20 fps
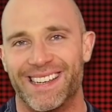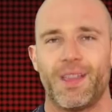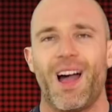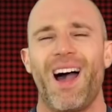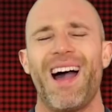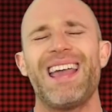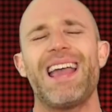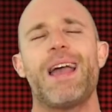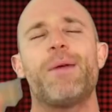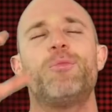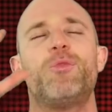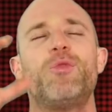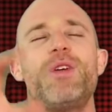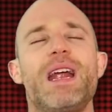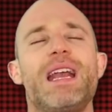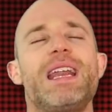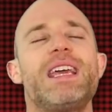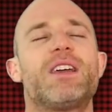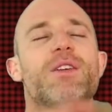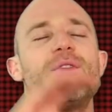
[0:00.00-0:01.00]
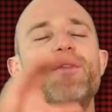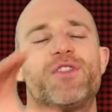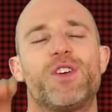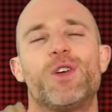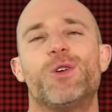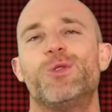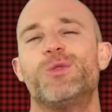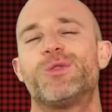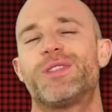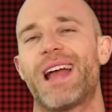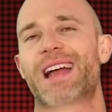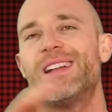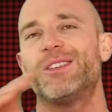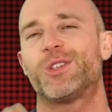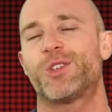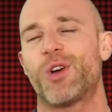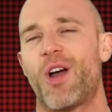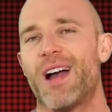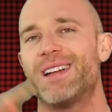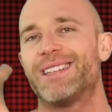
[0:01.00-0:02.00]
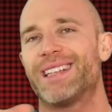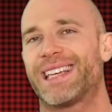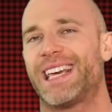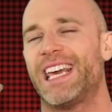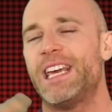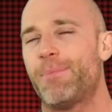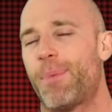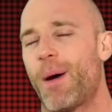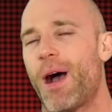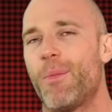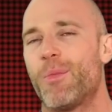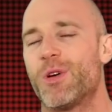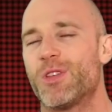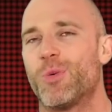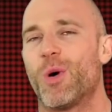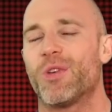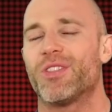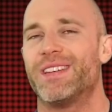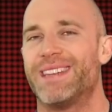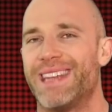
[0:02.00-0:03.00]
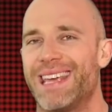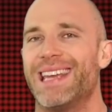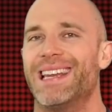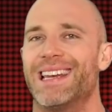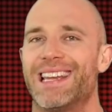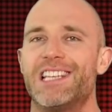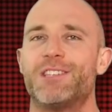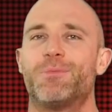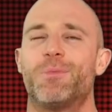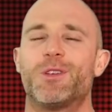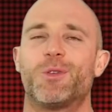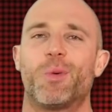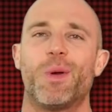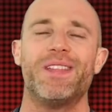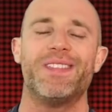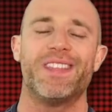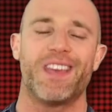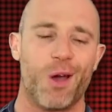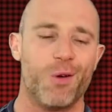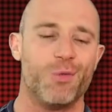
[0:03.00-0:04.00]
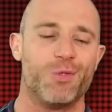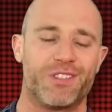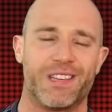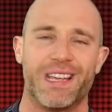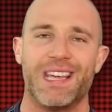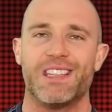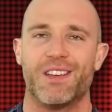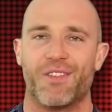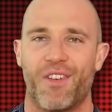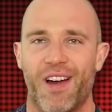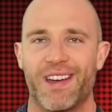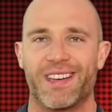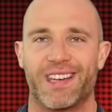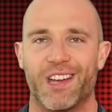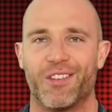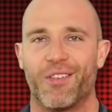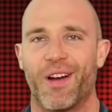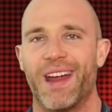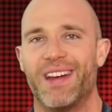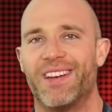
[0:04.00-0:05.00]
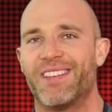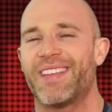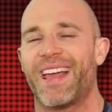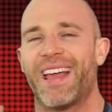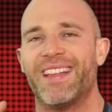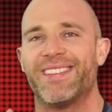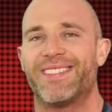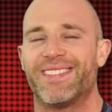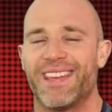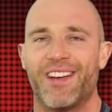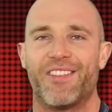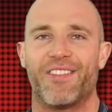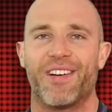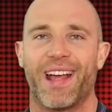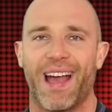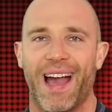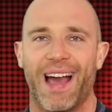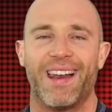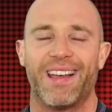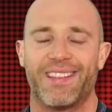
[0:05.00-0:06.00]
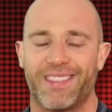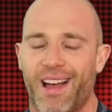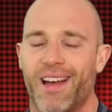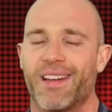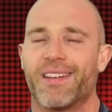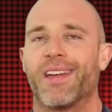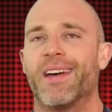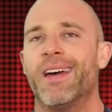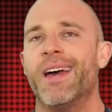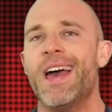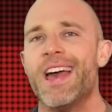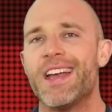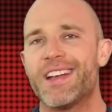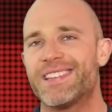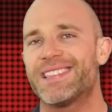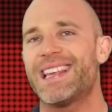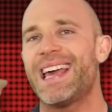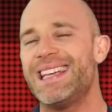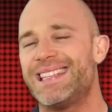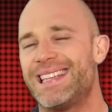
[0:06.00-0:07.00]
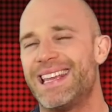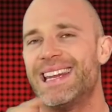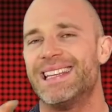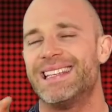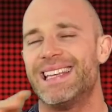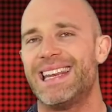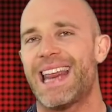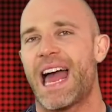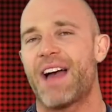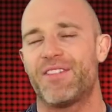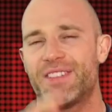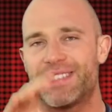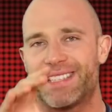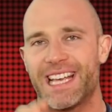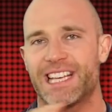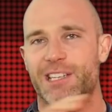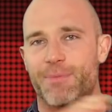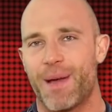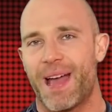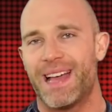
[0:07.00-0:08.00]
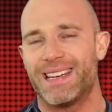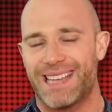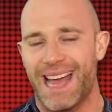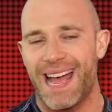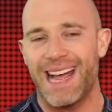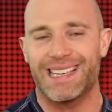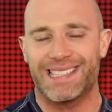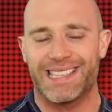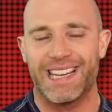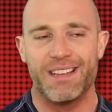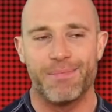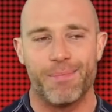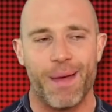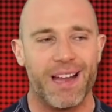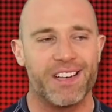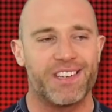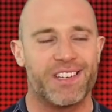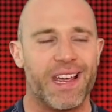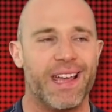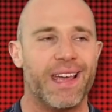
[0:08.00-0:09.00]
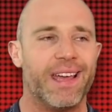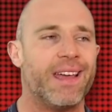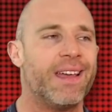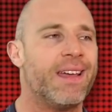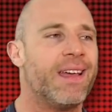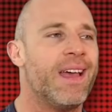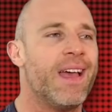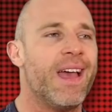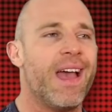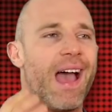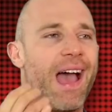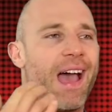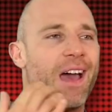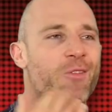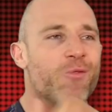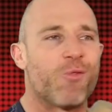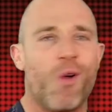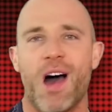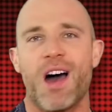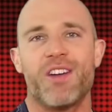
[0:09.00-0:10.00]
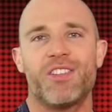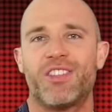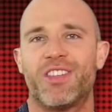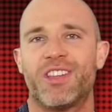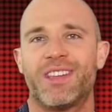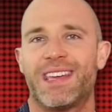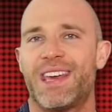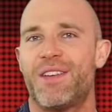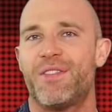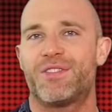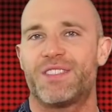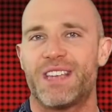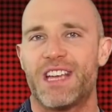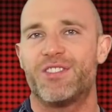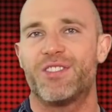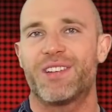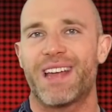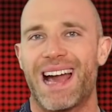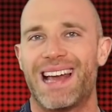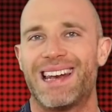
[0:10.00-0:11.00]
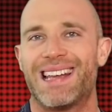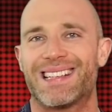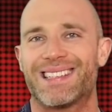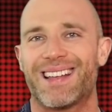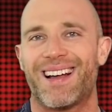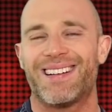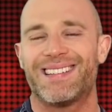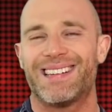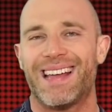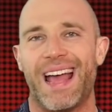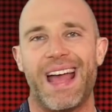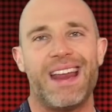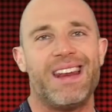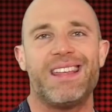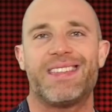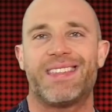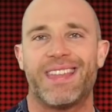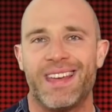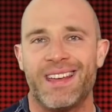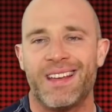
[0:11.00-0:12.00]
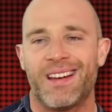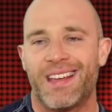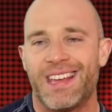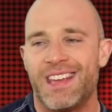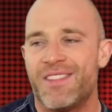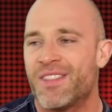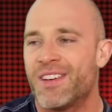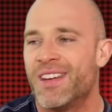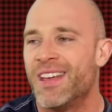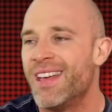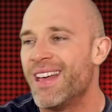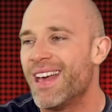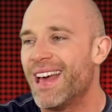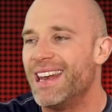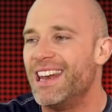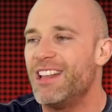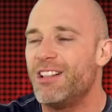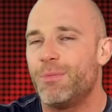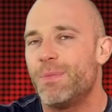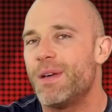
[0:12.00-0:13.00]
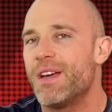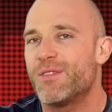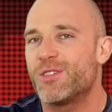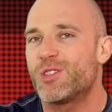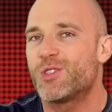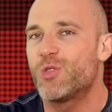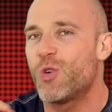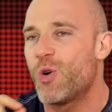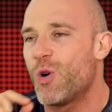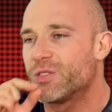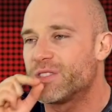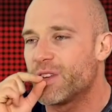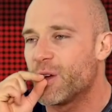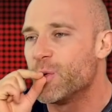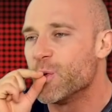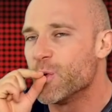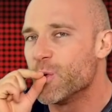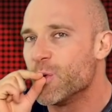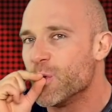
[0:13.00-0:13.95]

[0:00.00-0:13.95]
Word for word: I am really confused and trying to keep up with what the deal is between the OC, the Viking Raiders, and Cedric Alexander, because they did indeed have a six man tag team match here, and rather than give Cedric Alexander anything, like even a little bit of a straw to